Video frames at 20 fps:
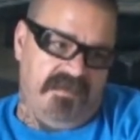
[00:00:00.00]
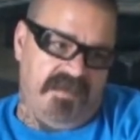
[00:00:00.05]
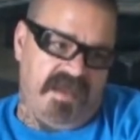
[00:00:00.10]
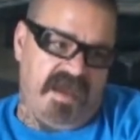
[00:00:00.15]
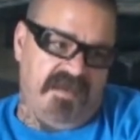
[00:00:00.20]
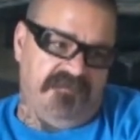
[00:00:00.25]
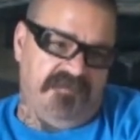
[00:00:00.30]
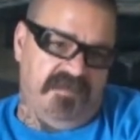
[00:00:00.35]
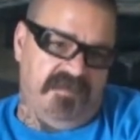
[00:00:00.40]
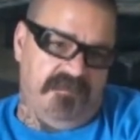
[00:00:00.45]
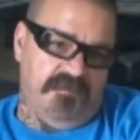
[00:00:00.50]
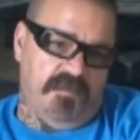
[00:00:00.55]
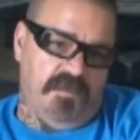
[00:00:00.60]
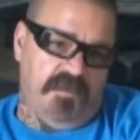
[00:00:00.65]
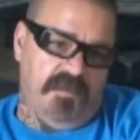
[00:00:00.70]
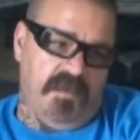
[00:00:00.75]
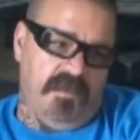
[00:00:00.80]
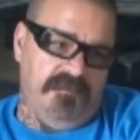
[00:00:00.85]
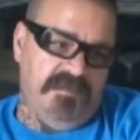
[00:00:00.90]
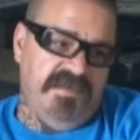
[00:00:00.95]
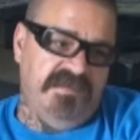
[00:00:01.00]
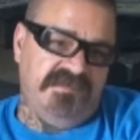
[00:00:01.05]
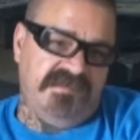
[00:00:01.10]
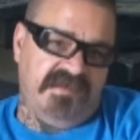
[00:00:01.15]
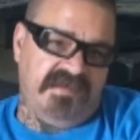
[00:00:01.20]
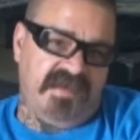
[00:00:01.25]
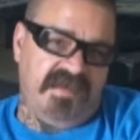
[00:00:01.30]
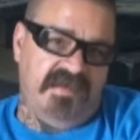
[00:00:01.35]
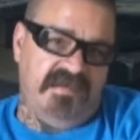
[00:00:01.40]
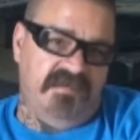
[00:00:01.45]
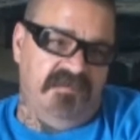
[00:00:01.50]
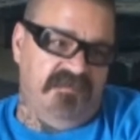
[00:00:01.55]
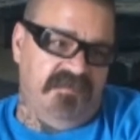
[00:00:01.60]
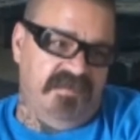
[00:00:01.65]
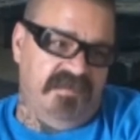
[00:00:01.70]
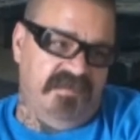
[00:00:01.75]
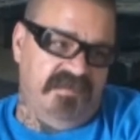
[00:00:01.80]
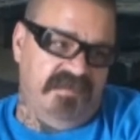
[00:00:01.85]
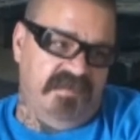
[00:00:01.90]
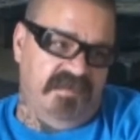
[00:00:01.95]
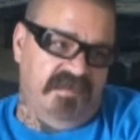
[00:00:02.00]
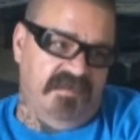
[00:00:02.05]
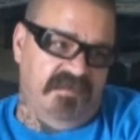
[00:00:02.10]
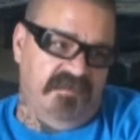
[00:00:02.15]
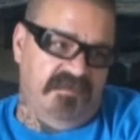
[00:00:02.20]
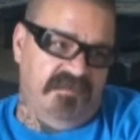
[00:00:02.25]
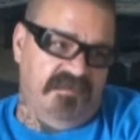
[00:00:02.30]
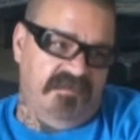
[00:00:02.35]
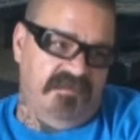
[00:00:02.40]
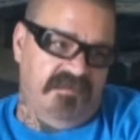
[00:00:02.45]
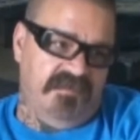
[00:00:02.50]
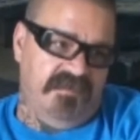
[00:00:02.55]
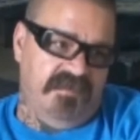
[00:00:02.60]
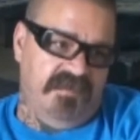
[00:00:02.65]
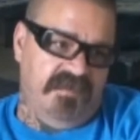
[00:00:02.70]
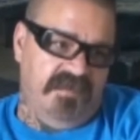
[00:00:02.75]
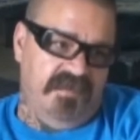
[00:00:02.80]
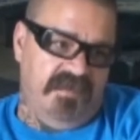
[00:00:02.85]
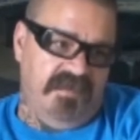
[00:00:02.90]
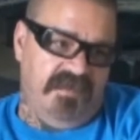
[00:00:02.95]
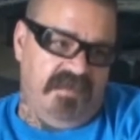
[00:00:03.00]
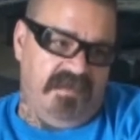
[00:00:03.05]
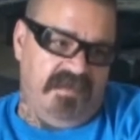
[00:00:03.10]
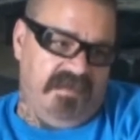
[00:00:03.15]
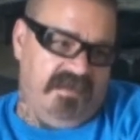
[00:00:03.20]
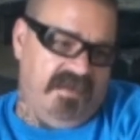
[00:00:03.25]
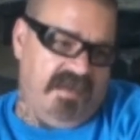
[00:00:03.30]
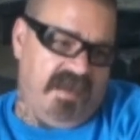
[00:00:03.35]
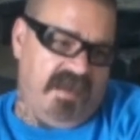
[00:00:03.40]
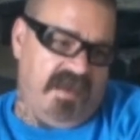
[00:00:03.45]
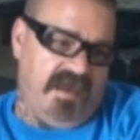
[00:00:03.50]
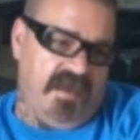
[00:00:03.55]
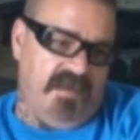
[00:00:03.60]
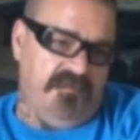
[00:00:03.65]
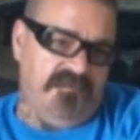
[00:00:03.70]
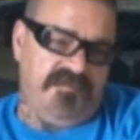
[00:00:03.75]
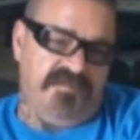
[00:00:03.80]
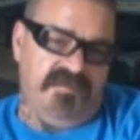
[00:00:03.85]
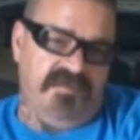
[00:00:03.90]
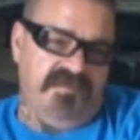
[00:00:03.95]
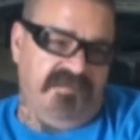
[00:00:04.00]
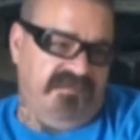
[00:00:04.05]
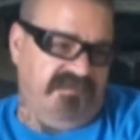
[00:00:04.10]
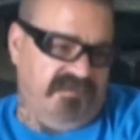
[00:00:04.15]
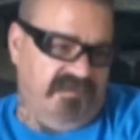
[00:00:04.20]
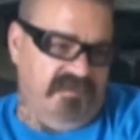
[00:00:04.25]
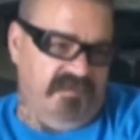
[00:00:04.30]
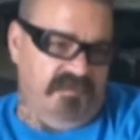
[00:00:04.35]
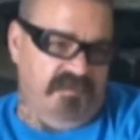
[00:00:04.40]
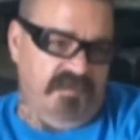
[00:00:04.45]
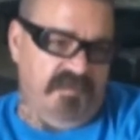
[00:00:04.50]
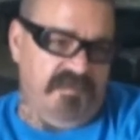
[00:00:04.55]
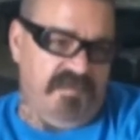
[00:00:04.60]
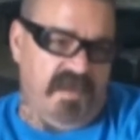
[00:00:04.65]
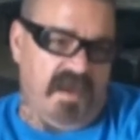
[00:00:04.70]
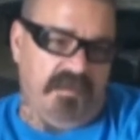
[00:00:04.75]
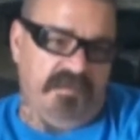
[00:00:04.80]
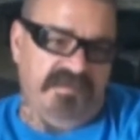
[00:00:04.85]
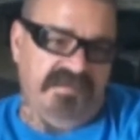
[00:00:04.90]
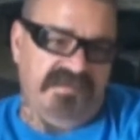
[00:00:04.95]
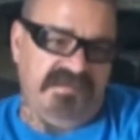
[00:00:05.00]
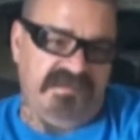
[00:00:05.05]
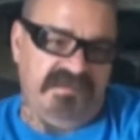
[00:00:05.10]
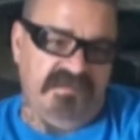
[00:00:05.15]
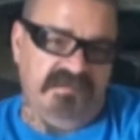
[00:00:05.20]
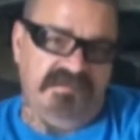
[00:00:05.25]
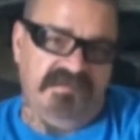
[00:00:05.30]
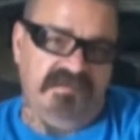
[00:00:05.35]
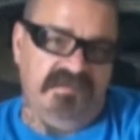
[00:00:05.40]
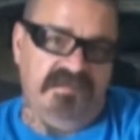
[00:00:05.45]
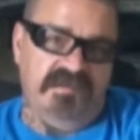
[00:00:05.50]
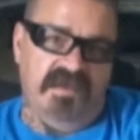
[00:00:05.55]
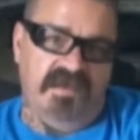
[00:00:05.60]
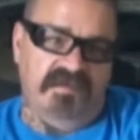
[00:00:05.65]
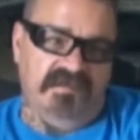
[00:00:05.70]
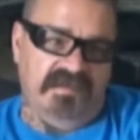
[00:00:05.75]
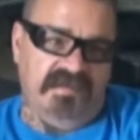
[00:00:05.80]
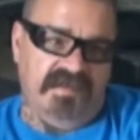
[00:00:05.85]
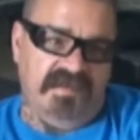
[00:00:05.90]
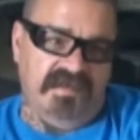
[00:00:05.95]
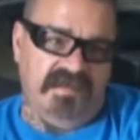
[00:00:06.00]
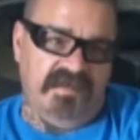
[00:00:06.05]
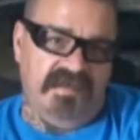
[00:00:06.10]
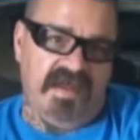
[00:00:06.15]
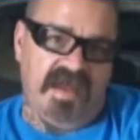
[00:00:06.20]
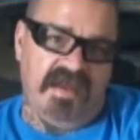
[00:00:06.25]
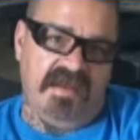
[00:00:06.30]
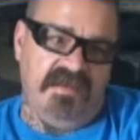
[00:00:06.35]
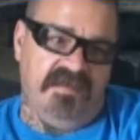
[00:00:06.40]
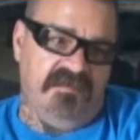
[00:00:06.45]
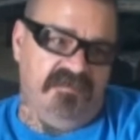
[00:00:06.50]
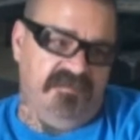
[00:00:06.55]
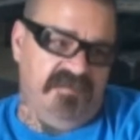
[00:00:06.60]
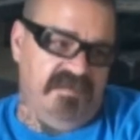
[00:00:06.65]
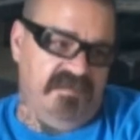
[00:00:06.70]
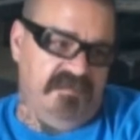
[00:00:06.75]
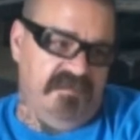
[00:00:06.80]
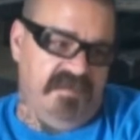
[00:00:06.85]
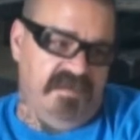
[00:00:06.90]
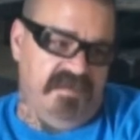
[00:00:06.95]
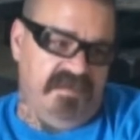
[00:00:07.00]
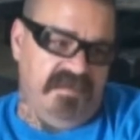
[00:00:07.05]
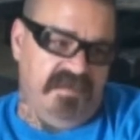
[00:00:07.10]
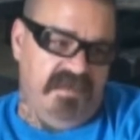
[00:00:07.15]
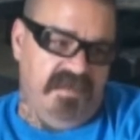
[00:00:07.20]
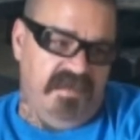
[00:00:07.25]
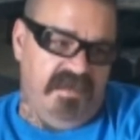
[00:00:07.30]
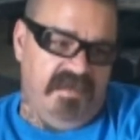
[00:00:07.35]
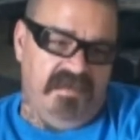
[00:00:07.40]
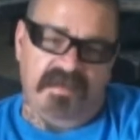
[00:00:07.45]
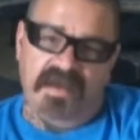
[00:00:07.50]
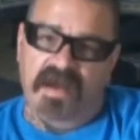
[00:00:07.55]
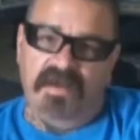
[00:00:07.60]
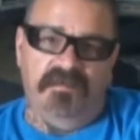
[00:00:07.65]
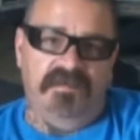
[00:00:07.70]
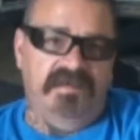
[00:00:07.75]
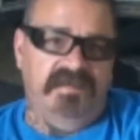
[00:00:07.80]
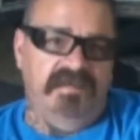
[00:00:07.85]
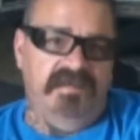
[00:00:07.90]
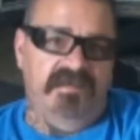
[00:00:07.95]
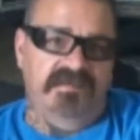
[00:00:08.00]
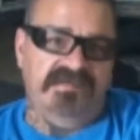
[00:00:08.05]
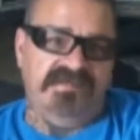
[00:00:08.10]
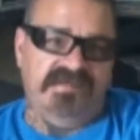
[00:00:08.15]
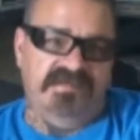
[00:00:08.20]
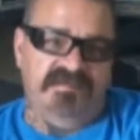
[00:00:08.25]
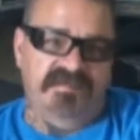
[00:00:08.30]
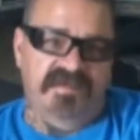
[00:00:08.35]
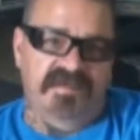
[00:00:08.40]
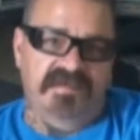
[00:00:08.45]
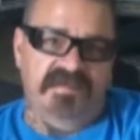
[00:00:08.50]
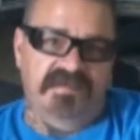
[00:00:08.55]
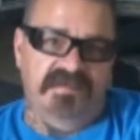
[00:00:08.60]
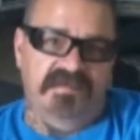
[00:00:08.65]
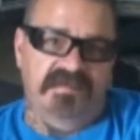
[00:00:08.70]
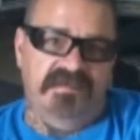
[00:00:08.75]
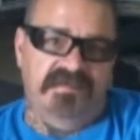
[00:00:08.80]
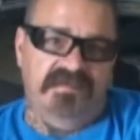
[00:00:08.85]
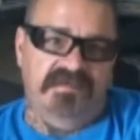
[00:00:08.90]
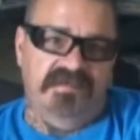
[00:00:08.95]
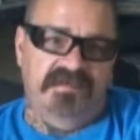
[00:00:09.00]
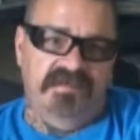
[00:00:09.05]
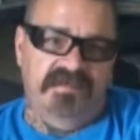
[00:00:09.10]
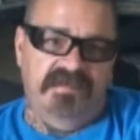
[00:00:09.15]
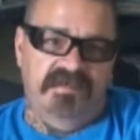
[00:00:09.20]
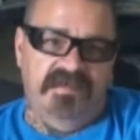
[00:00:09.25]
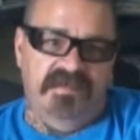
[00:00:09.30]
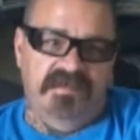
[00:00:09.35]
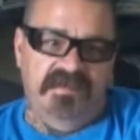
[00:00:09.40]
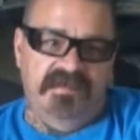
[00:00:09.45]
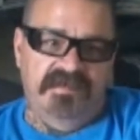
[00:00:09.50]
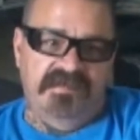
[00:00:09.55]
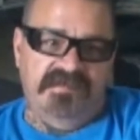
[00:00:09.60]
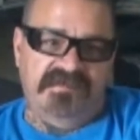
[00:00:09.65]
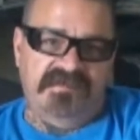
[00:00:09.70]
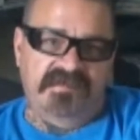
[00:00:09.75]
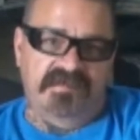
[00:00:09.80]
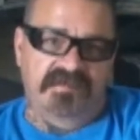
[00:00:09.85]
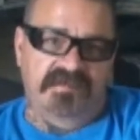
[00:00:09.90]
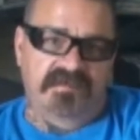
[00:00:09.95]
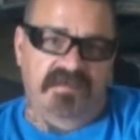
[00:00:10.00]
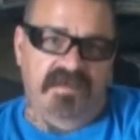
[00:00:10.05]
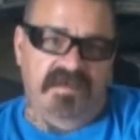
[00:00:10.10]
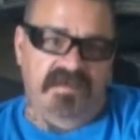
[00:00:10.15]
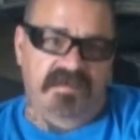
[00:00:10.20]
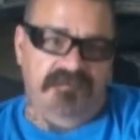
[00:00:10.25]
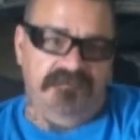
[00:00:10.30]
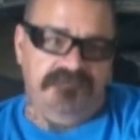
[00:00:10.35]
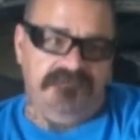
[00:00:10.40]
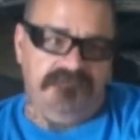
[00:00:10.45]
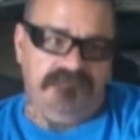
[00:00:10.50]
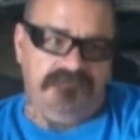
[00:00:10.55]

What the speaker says: they have a music end of it, you know. And I'm pretty sure we're probably still too young to get in that end of it, but not when you know somebody. So